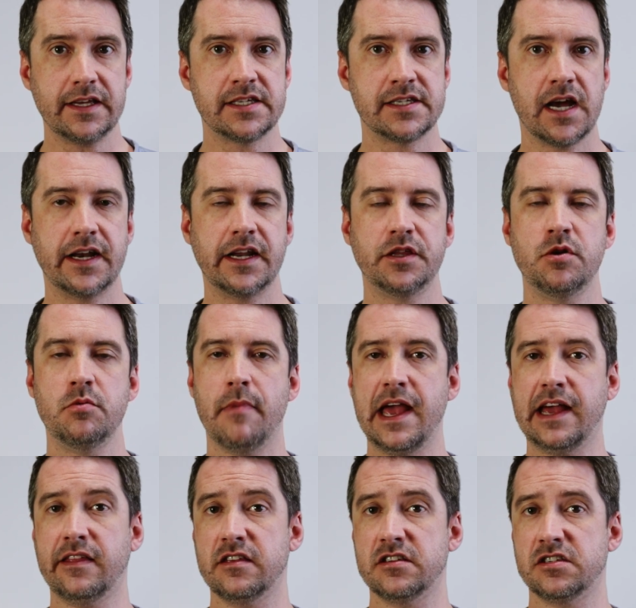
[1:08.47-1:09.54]
I decided to
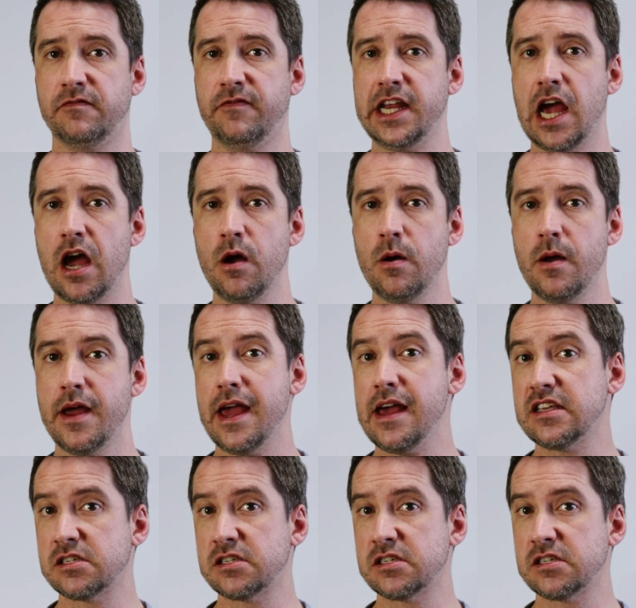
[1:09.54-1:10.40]
make this video